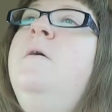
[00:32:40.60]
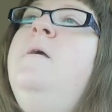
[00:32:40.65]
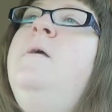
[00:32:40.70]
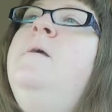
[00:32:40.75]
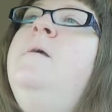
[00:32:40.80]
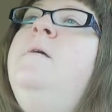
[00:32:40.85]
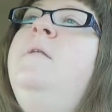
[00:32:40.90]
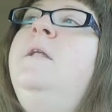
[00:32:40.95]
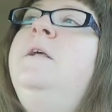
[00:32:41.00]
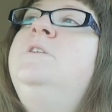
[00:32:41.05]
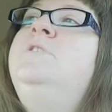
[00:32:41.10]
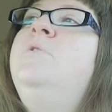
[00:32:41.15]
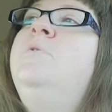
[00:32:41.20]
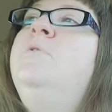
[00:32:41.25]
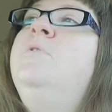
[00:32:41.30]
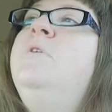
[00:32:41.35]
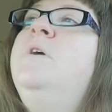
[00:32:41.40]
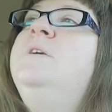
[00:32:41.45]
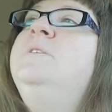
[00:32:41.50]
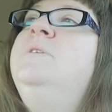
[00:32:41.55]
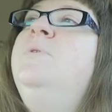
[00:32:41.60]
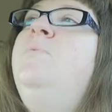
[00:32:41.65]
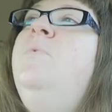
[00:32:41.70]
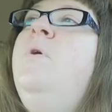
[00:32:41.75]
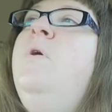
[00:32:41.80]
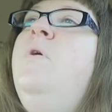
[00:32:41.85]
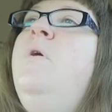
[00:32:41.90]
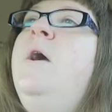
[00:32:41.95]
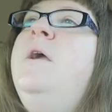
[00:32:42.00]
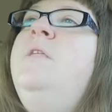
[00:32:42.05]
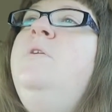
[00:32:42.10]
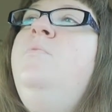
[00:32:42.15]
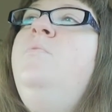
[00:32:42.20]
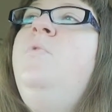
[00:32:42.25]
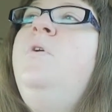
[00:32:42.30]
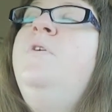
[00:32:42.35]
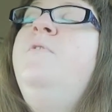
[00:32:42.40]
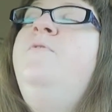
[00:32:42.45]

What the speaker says: And I told her, I said, well, I didn't want